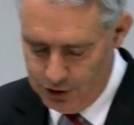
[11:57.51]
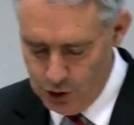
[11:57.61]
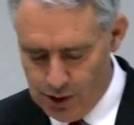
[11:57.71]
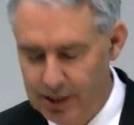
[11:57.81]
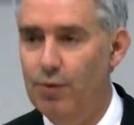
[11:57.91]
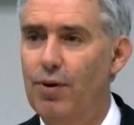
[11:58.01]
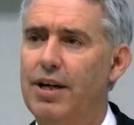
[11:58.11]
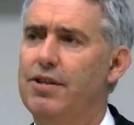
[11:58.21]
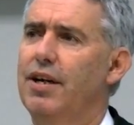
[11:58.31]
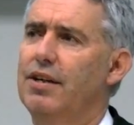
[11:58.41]
doing the
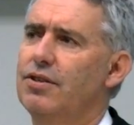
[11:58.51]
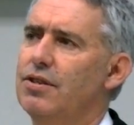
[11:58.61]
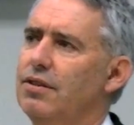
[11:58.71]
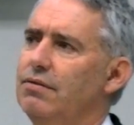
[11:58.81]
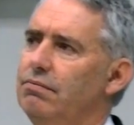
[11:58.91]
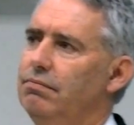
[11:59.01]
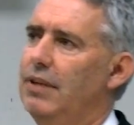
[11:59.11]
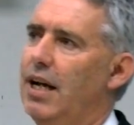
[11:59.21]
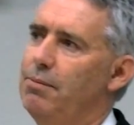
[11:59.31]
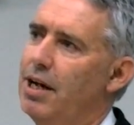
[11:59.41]
right things,
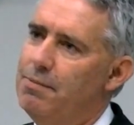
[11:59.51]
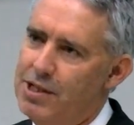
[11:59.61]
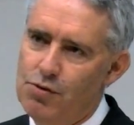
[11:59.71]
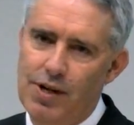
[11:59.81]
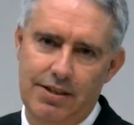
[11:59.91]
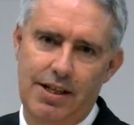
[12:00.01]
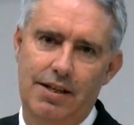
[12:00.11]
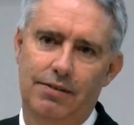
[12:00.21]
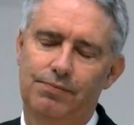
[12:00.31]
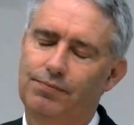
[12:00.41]
and I'm going to be direct here,